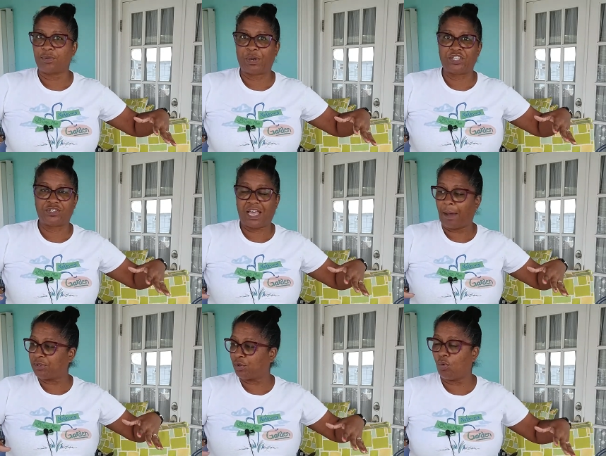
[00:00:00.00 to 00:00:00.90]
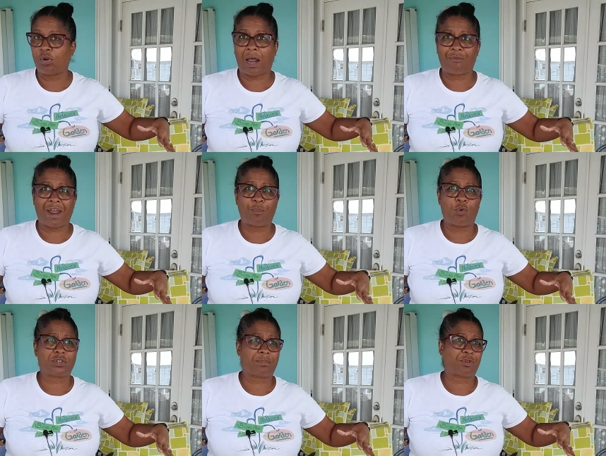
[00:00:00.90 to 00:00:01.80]
We just capture all our
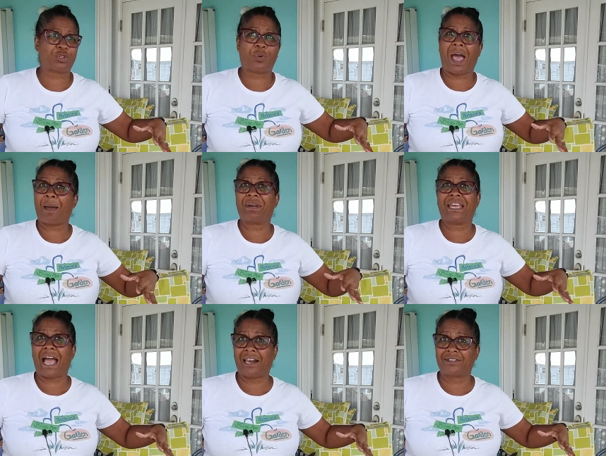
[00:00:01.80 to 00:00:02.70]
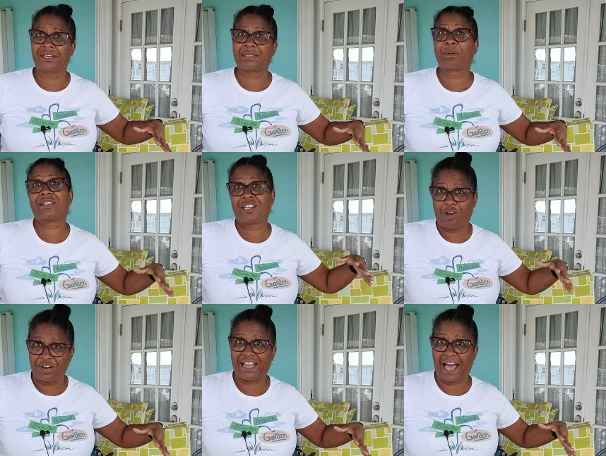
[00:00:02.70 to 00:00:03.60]
rainwater. I'm not sure how many gallons it is, but it's a
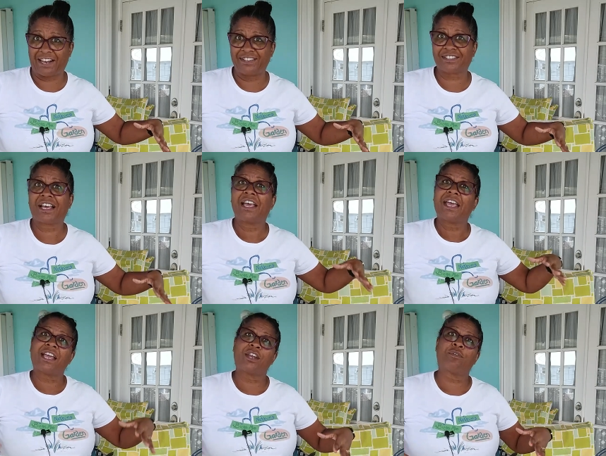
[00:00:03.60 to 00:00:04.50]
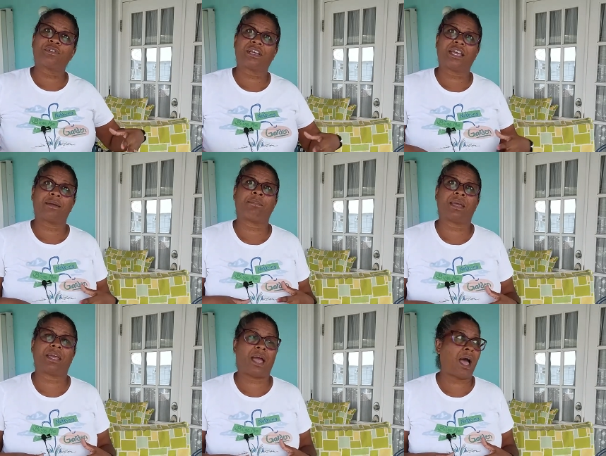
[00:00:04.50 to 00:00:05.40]
lot of gallons, enough to keep
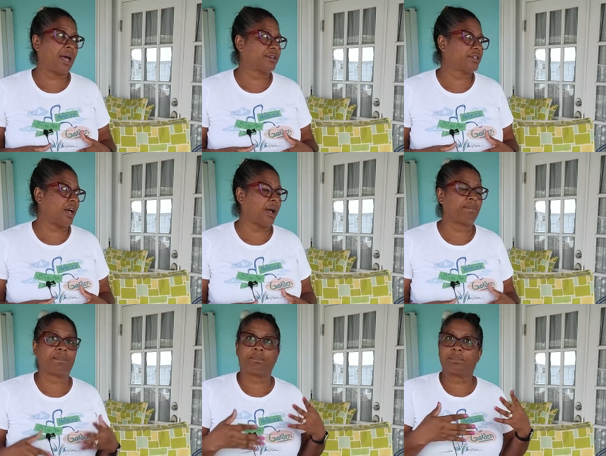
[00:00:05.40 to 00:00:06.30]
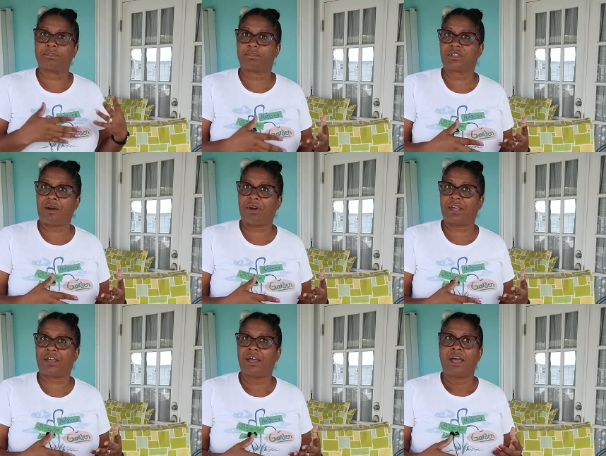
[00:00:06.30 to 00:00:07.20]
me and
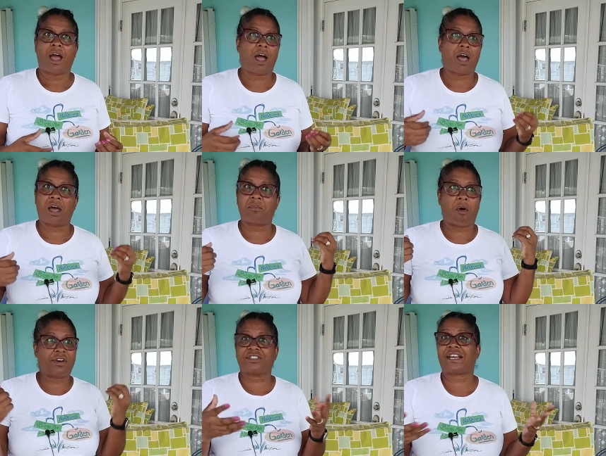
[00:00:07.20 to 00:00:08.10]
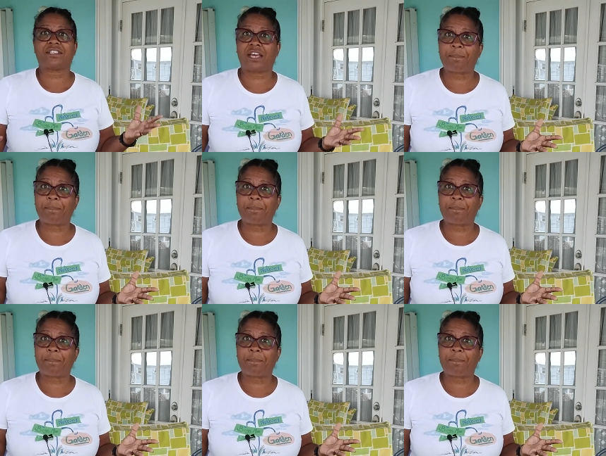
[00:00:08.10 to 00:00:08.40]
Derek on a day-to-day